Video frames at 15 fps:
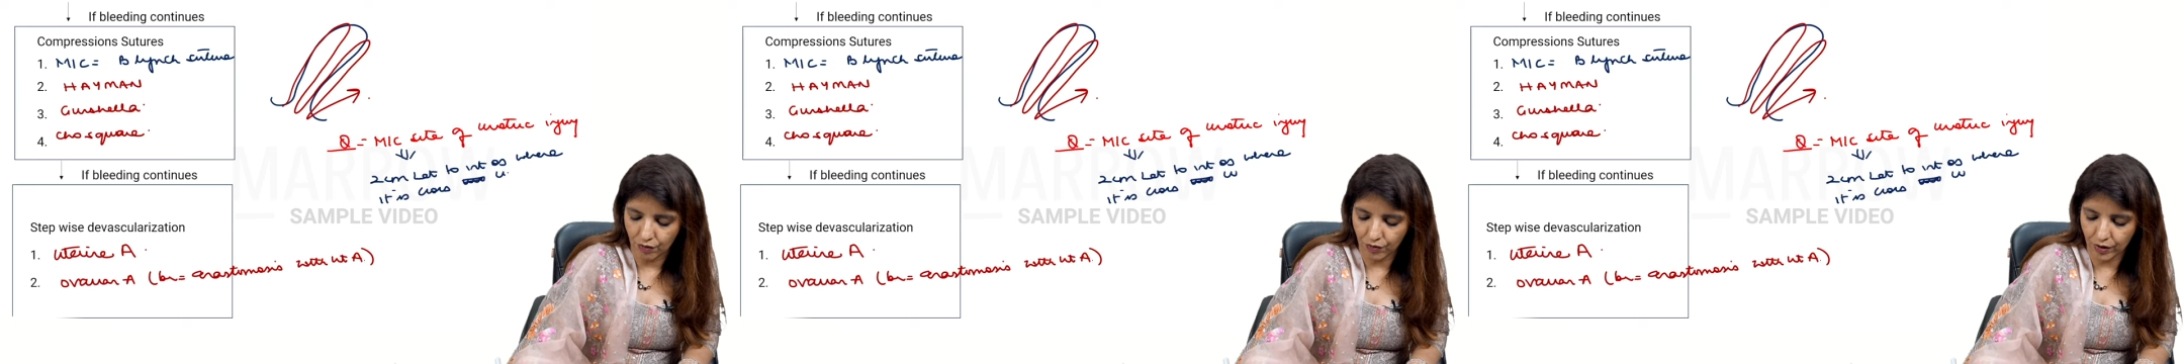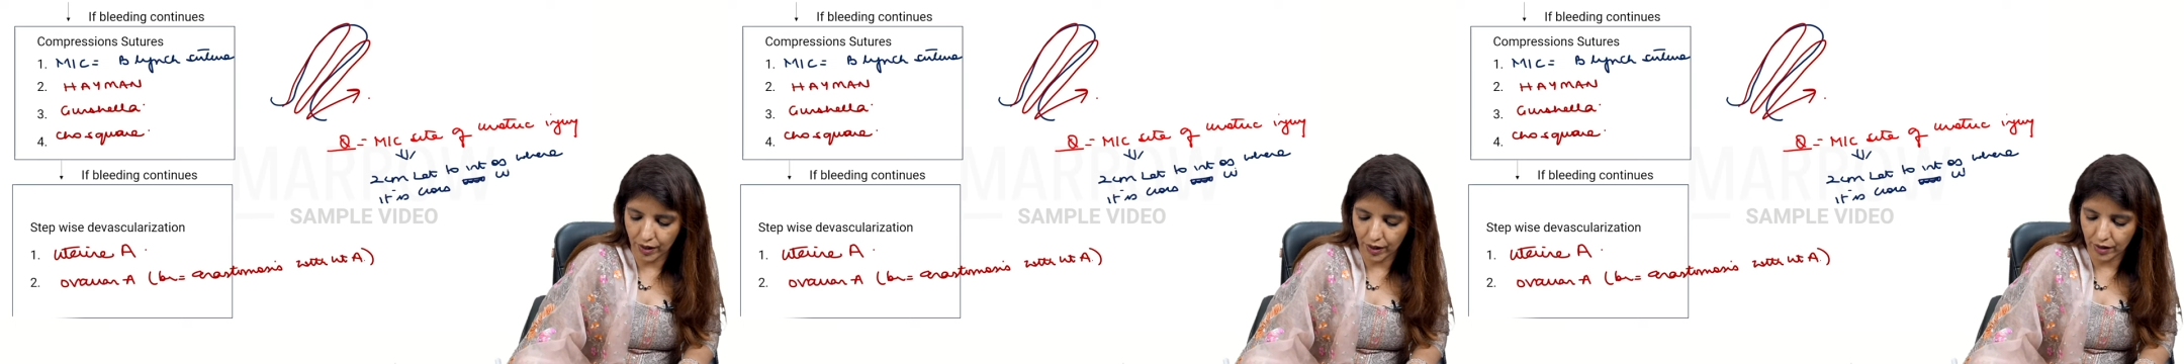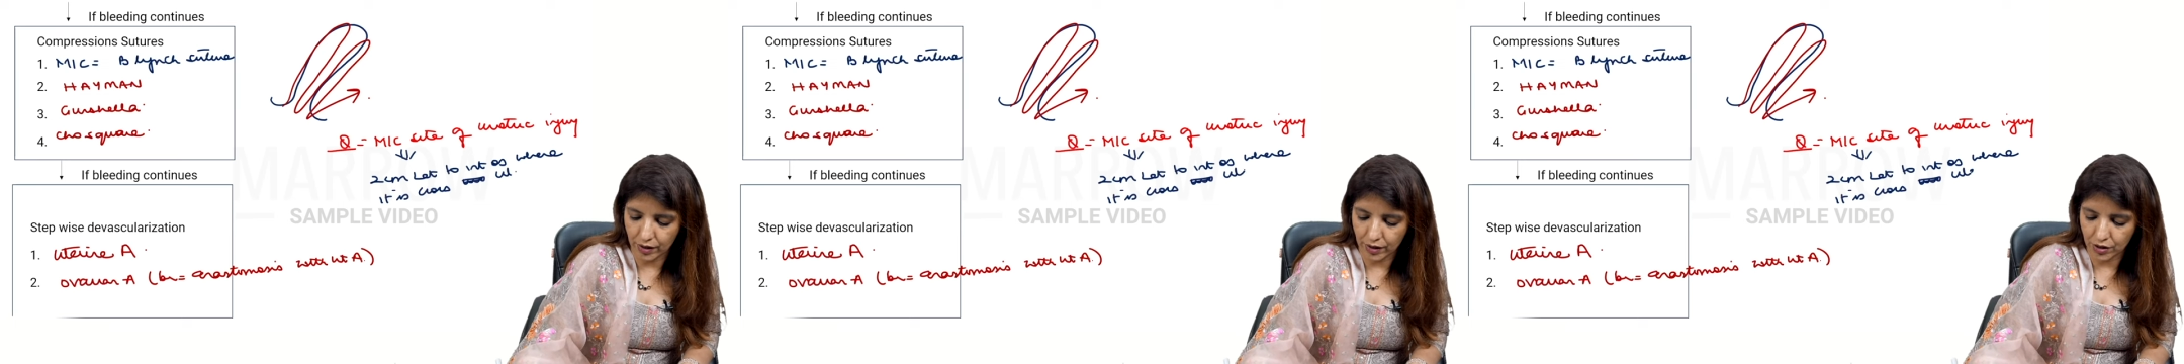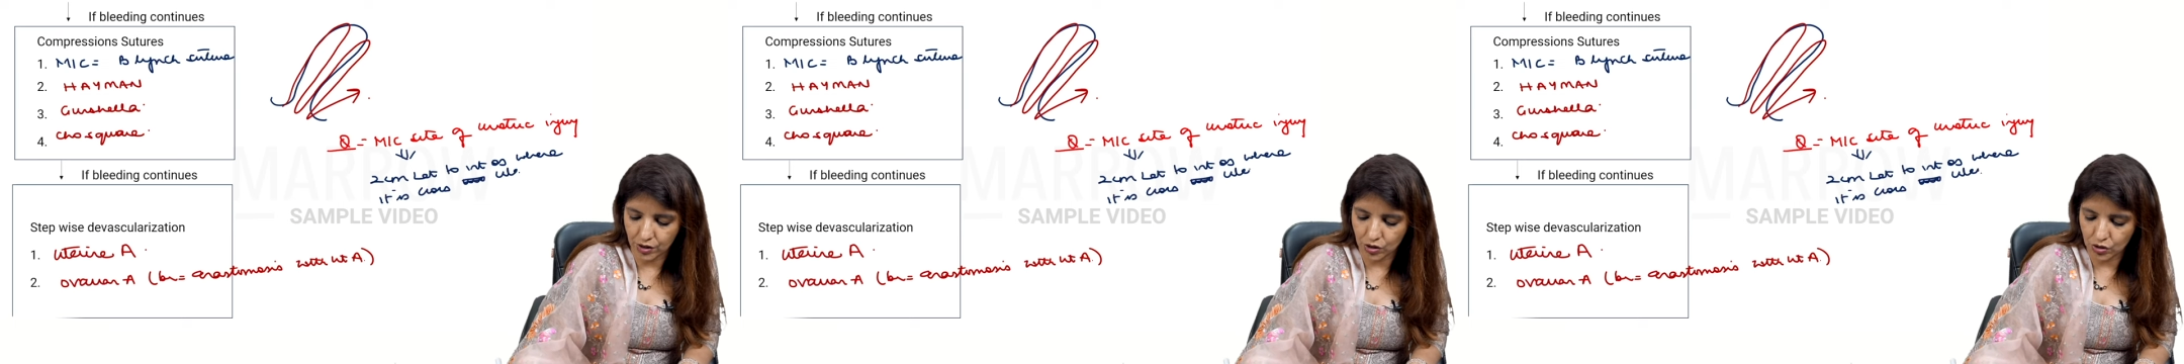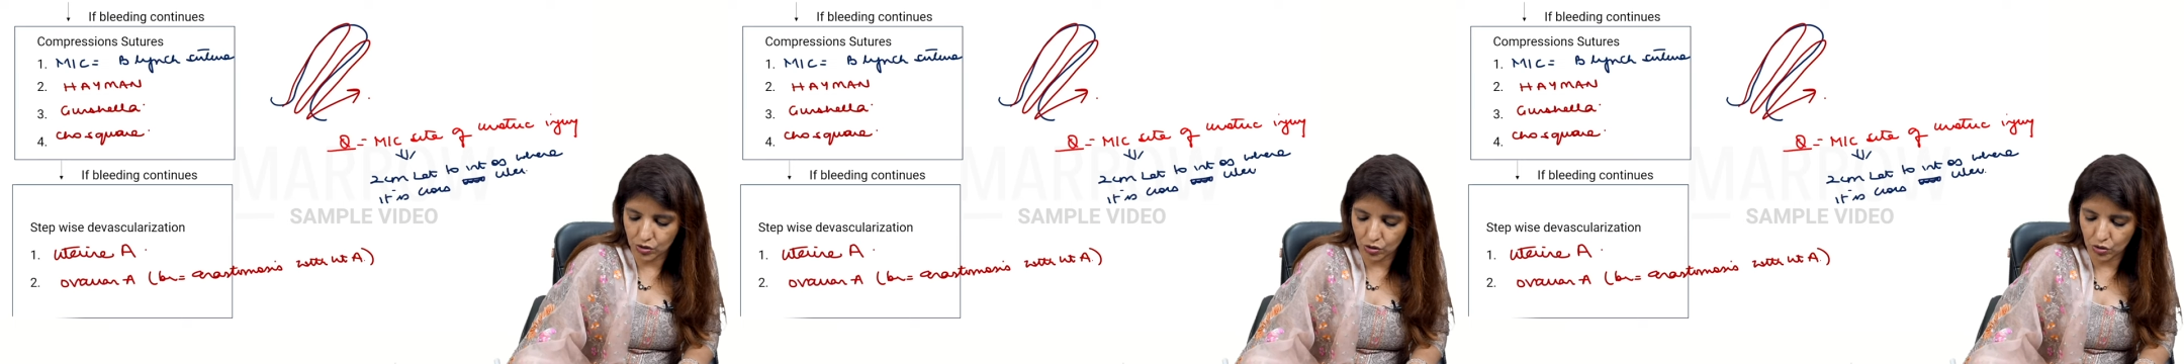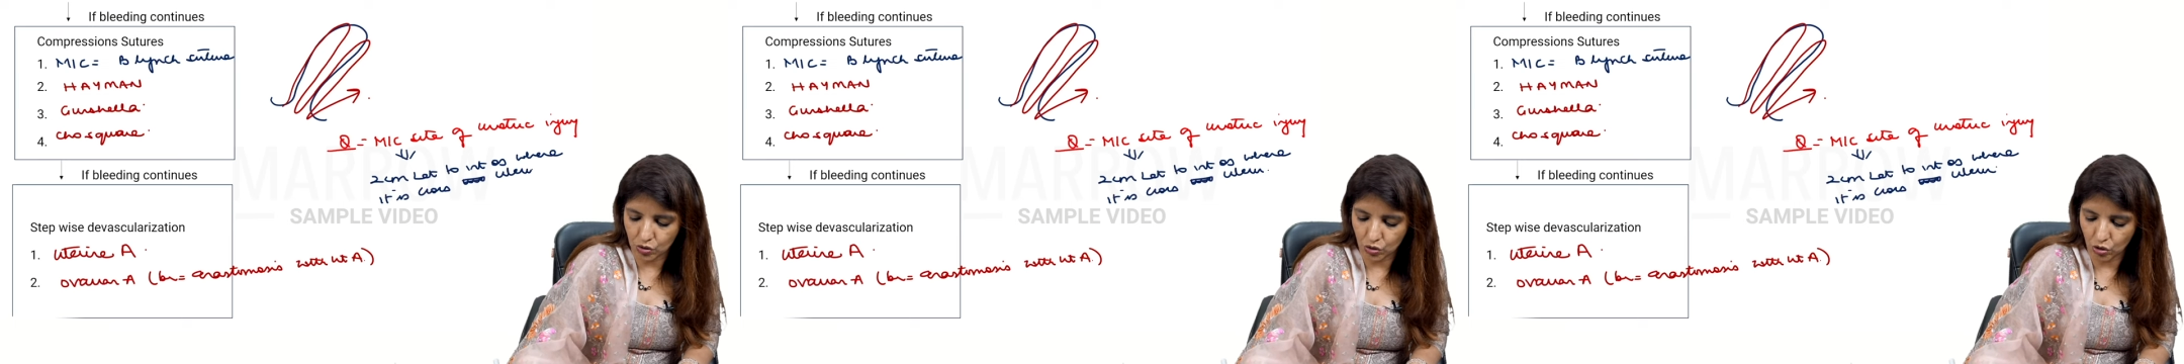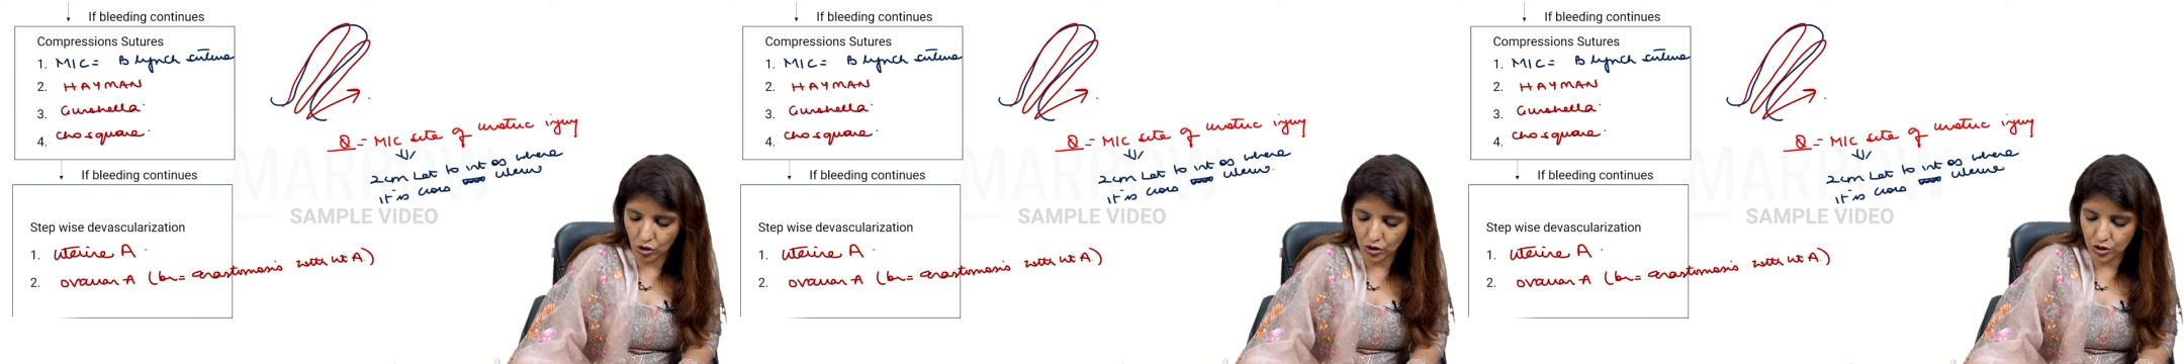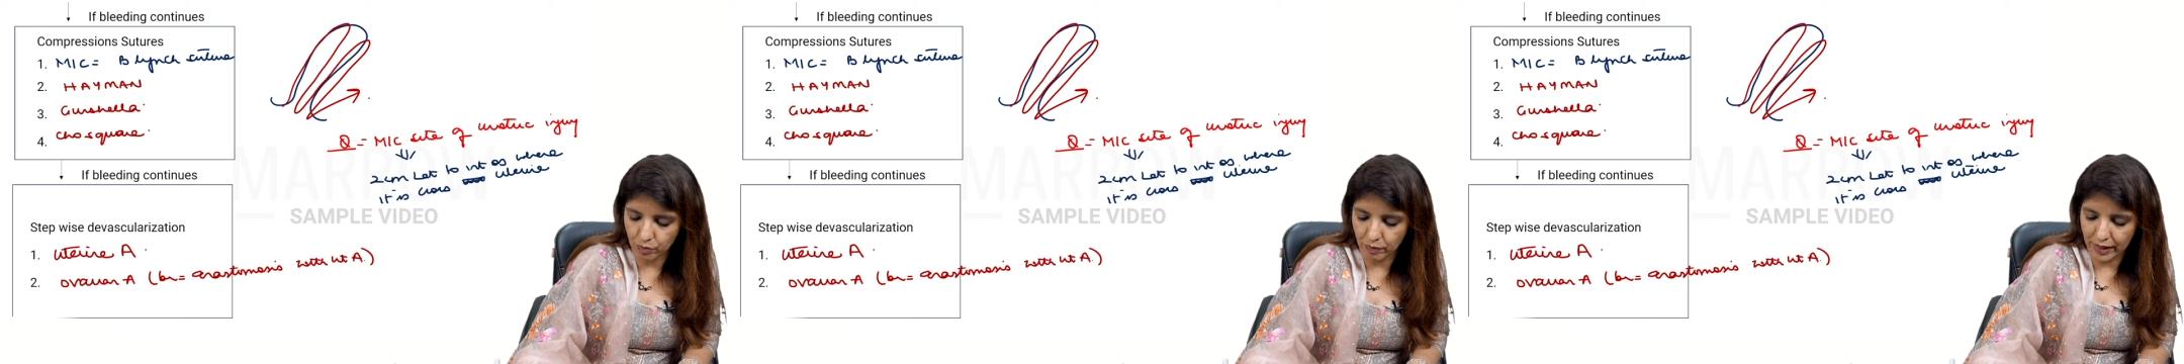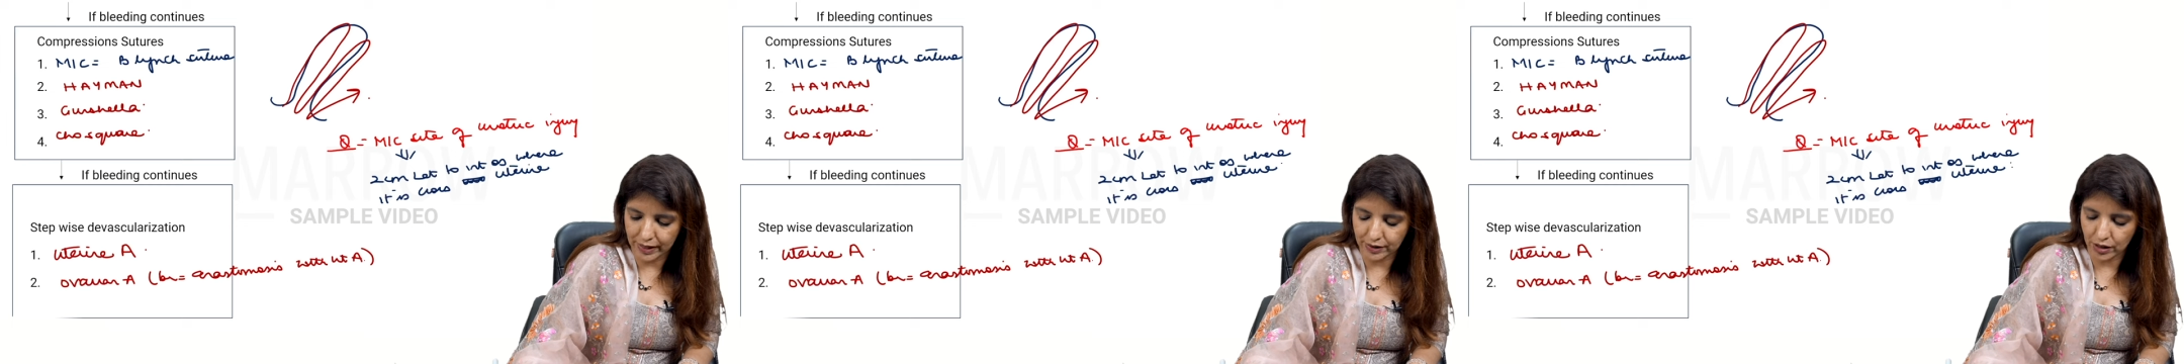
where it is crossed by